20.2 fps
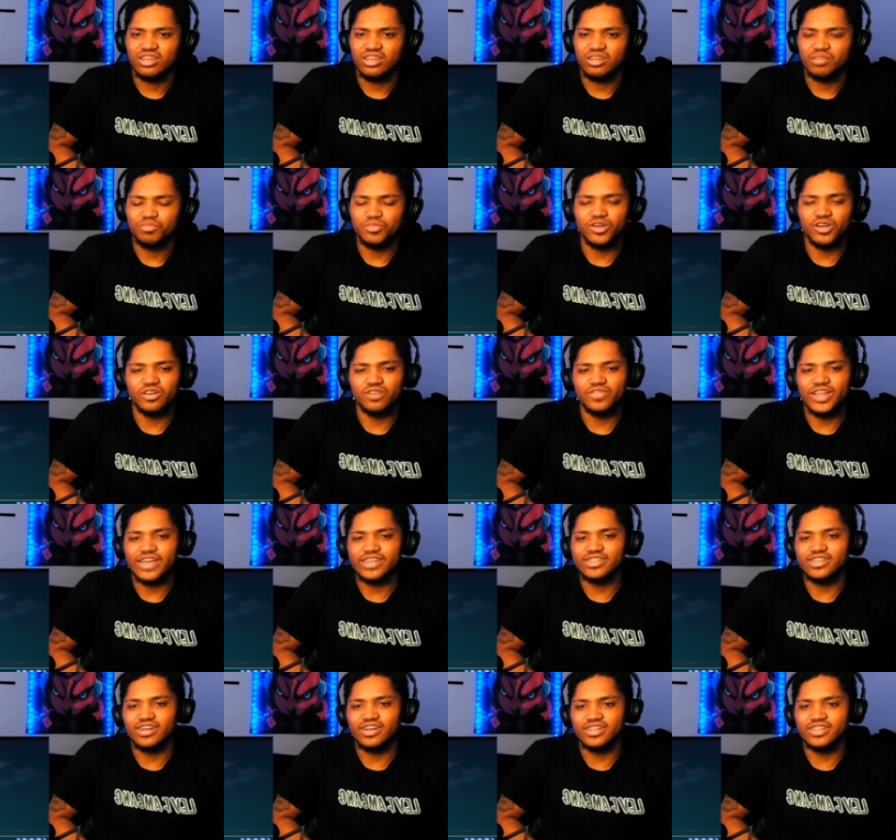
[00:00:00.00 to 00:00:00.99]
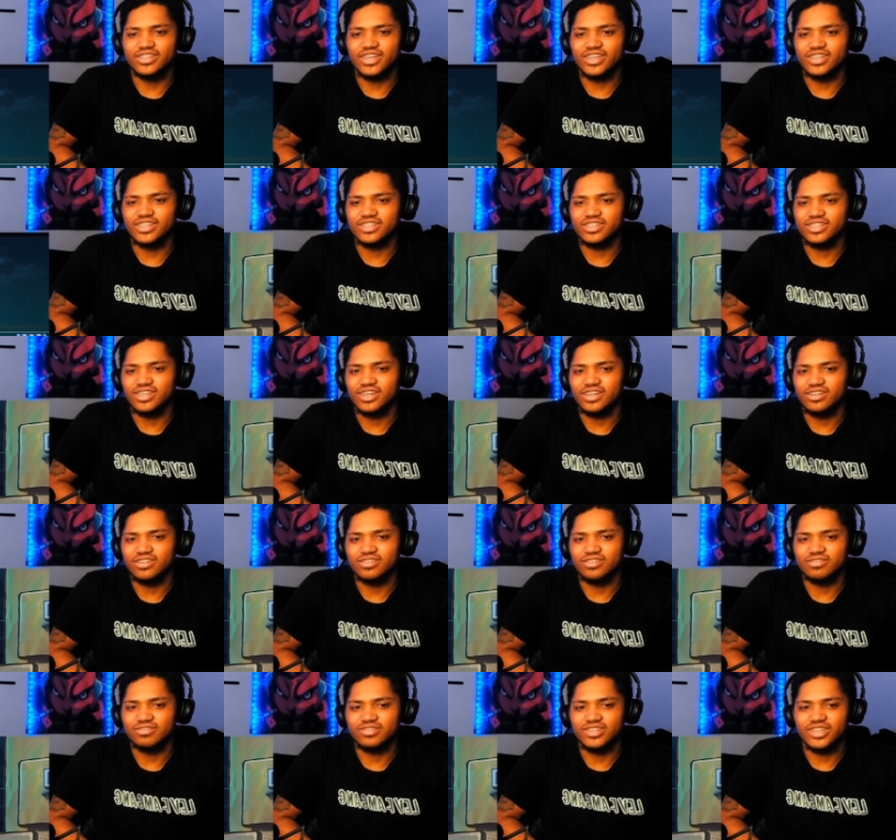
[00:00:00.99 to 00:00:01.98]
Bro, if that's y'all taste, I don't
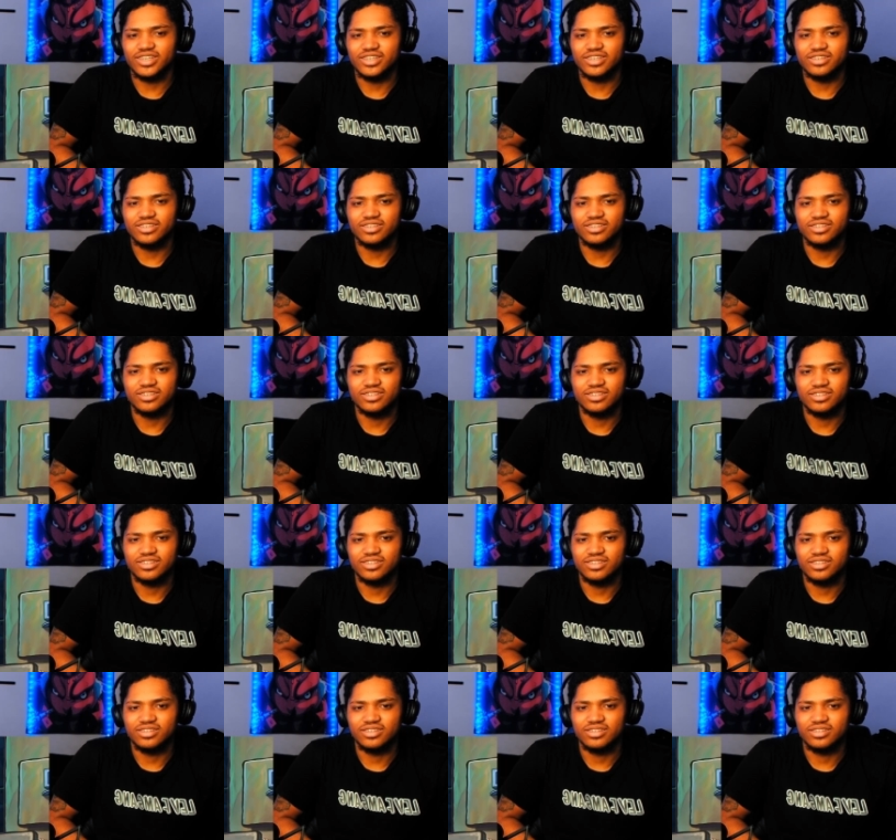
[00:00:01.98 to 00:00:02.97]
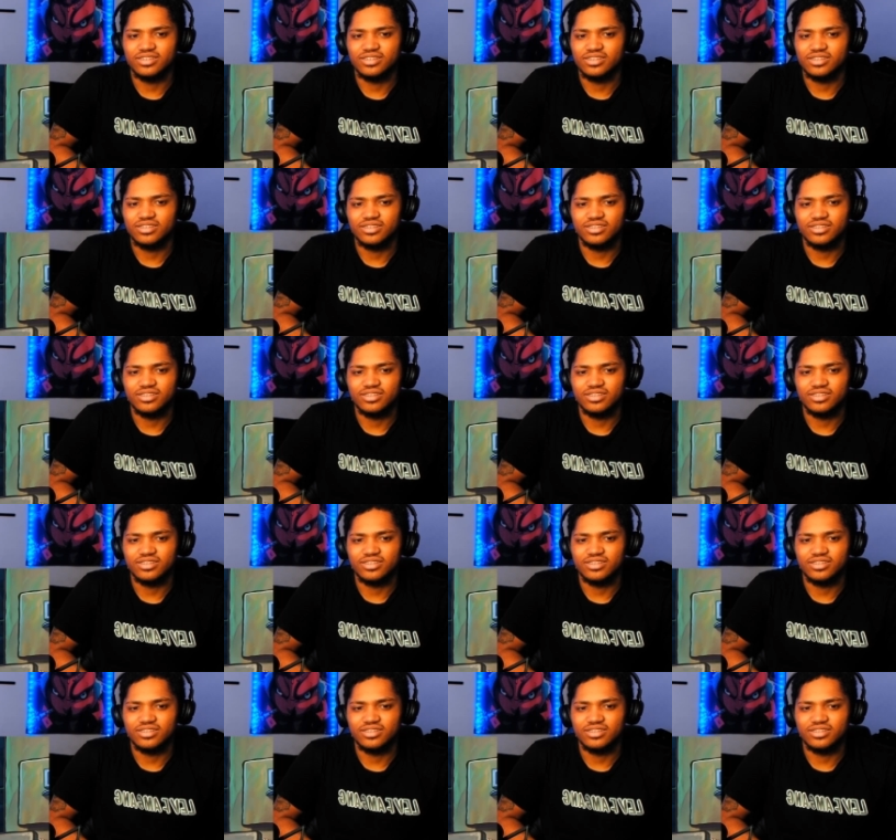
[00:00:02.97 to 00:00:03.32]
know what the hell.